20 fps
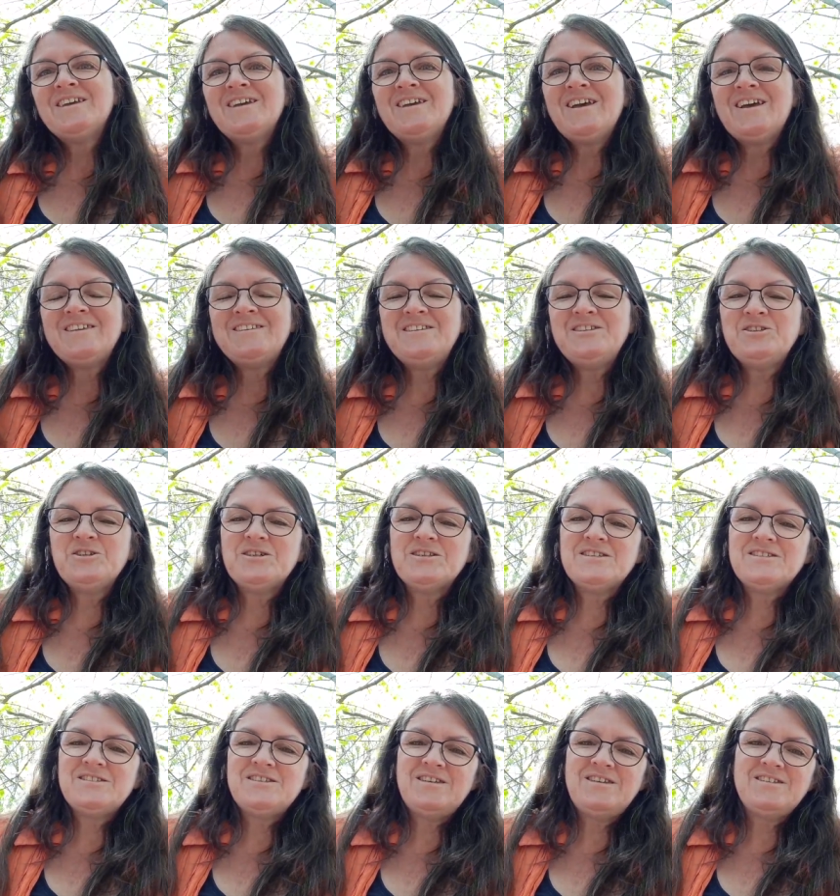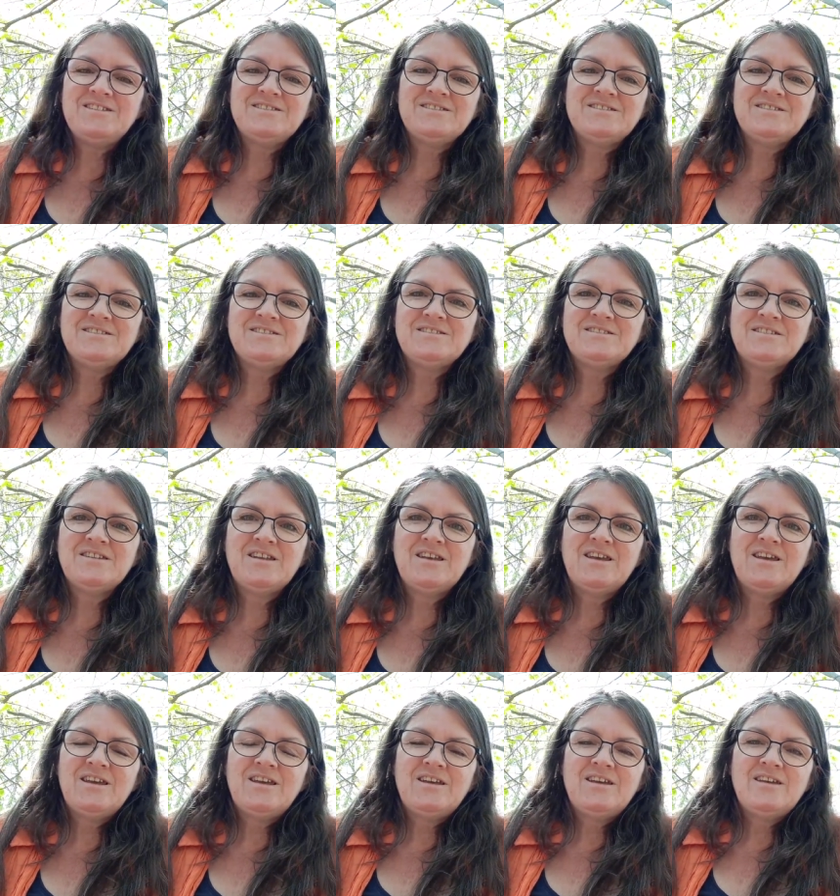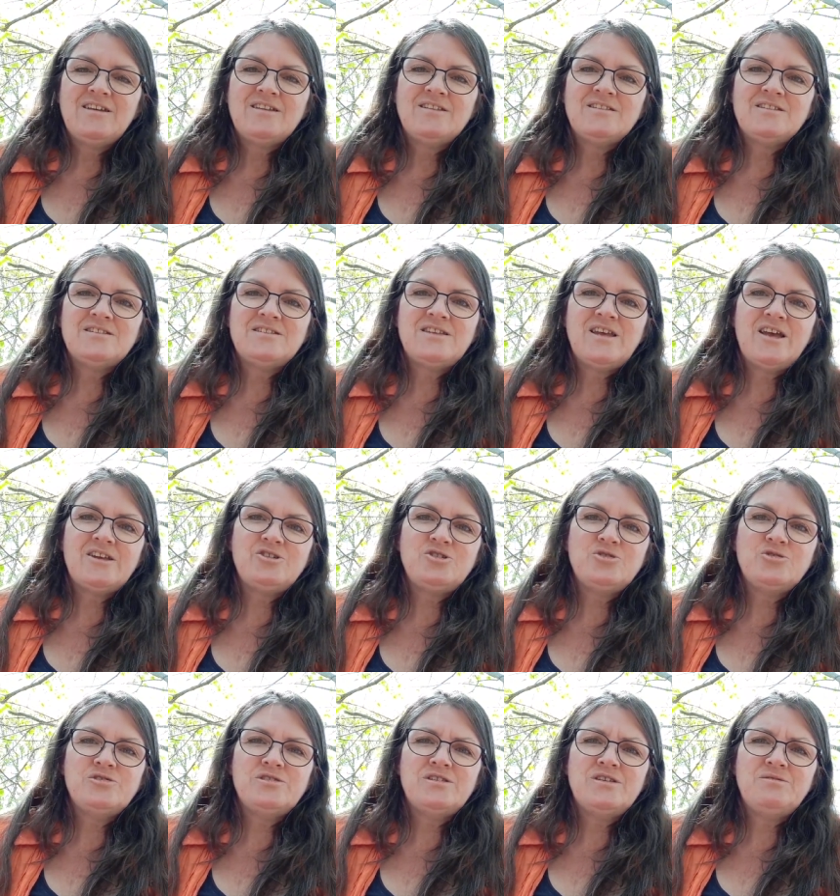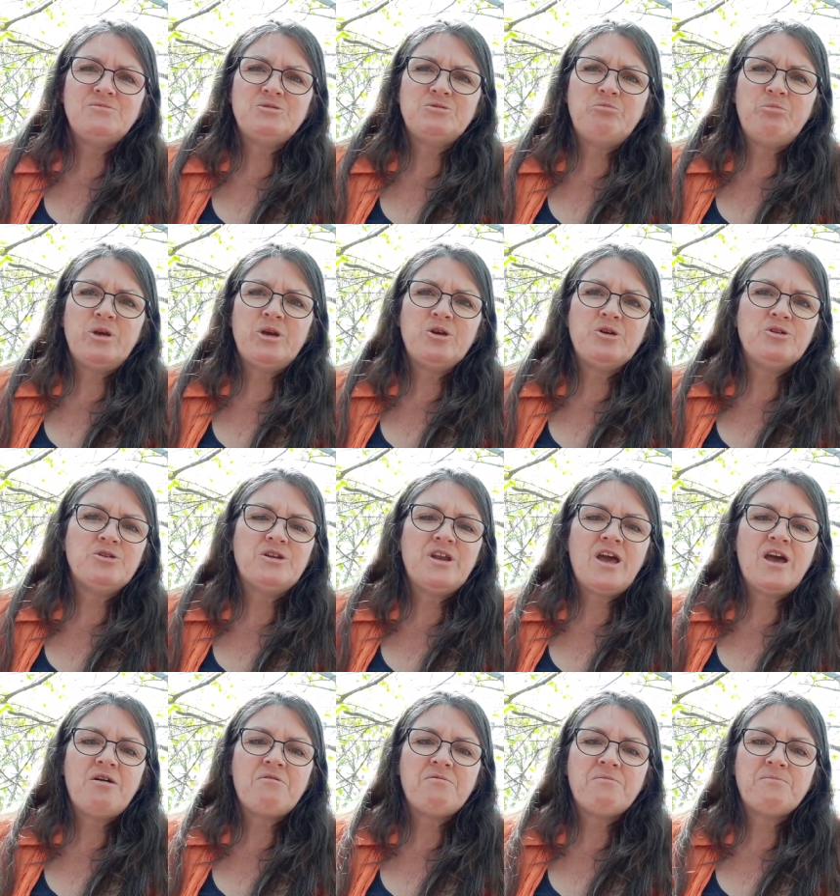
as he took a seat. The statue seemed bigger now.